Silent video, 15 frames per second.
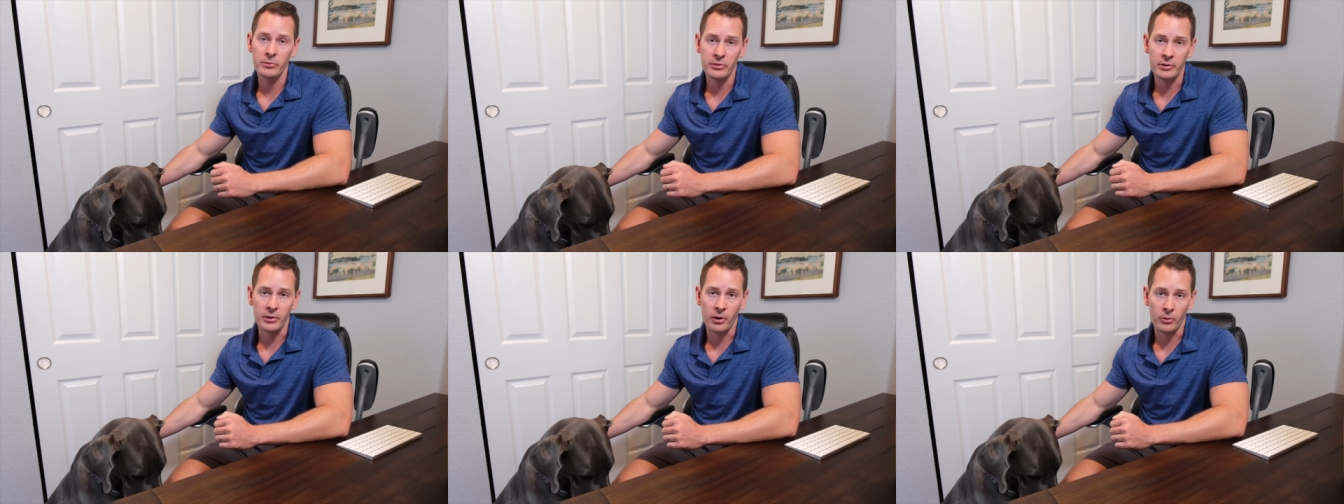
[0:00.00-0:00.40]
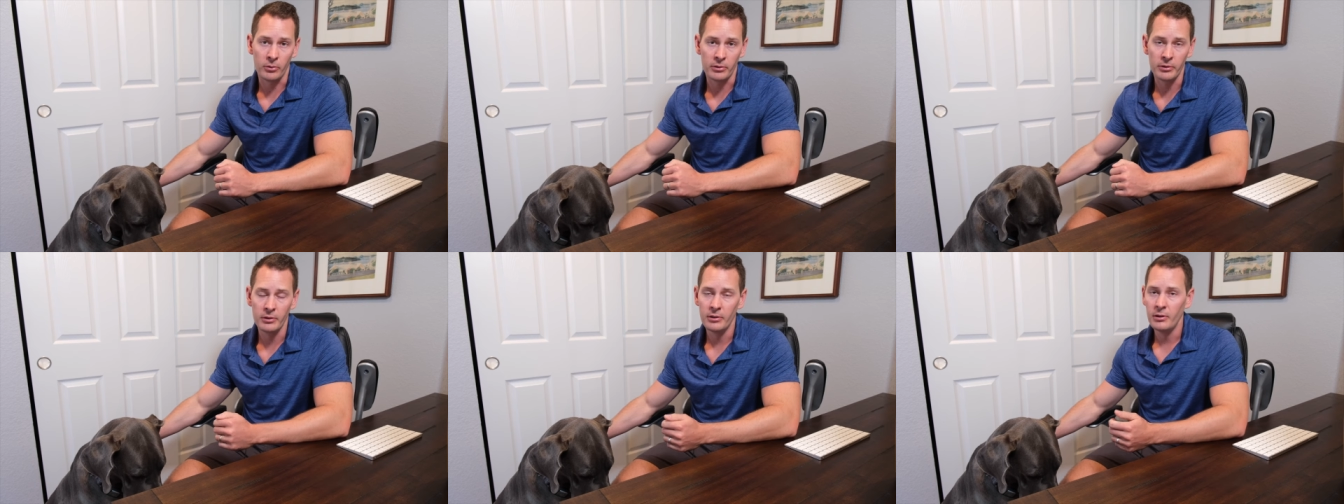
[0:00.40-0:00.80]
as the
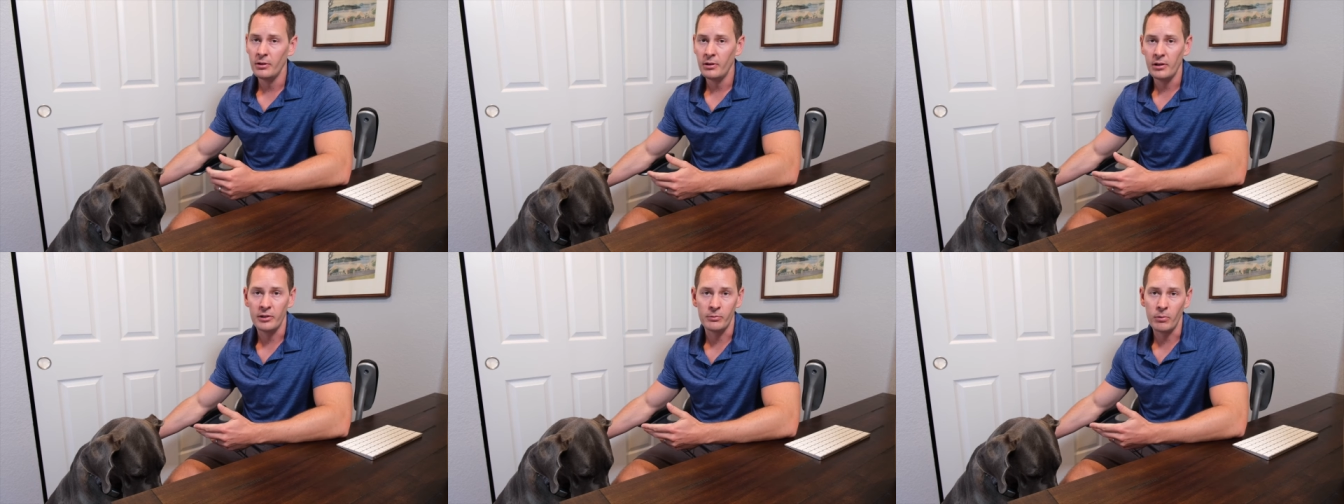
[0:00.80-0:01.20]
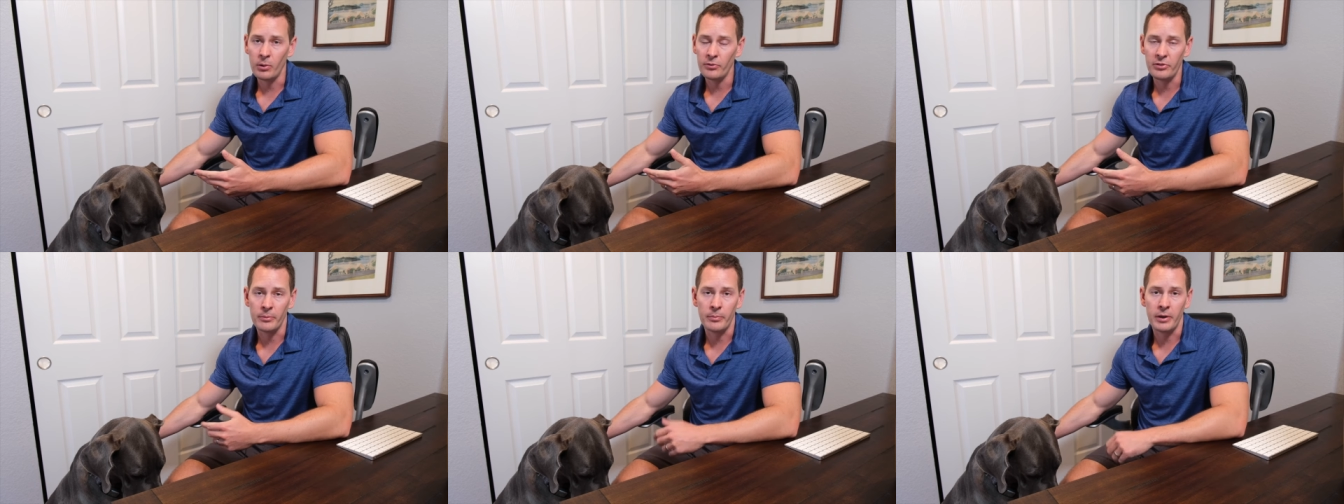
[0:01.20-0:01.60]
owner as
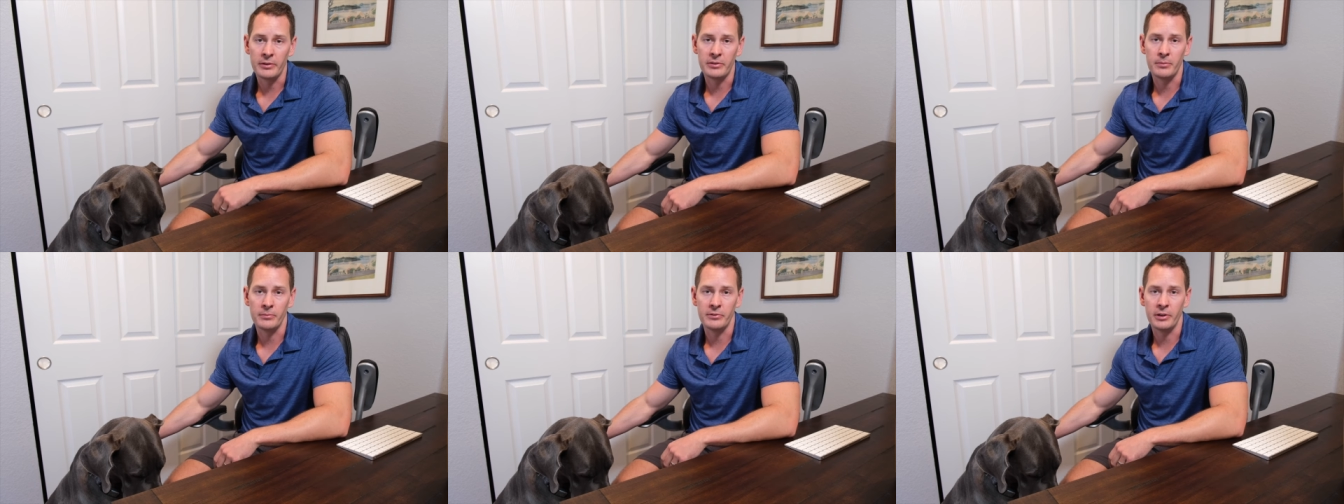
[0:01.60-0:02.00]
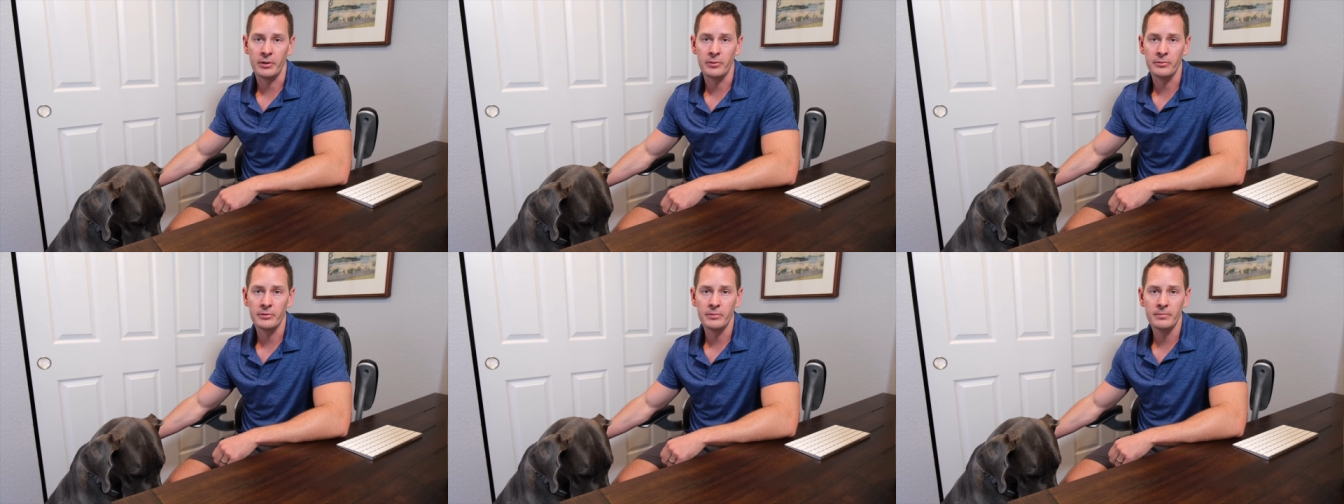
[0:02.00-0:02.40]
well as the pet
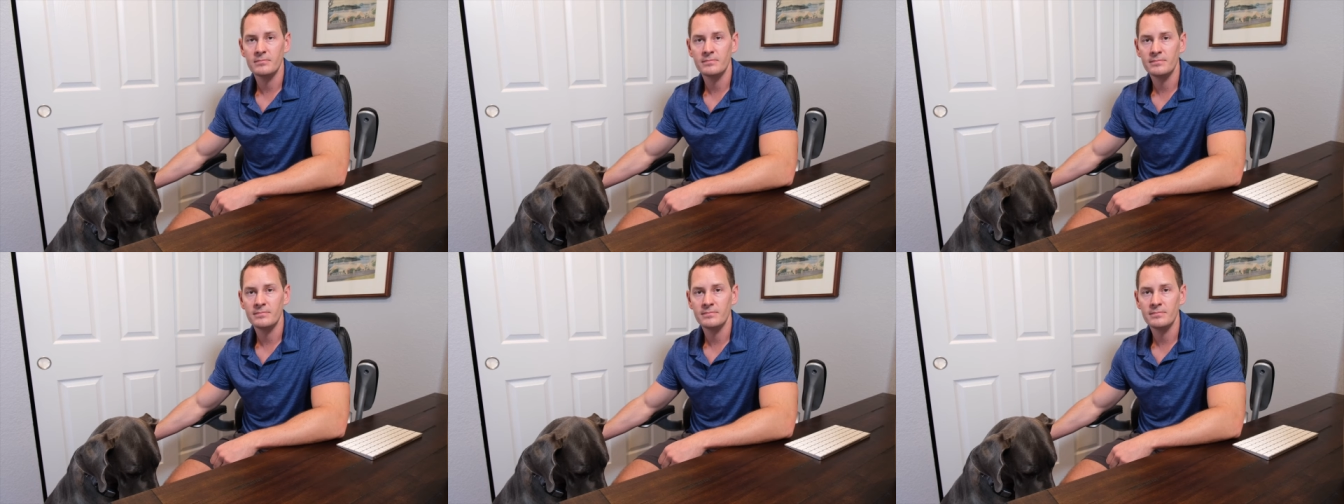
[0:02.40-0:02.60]
themselves.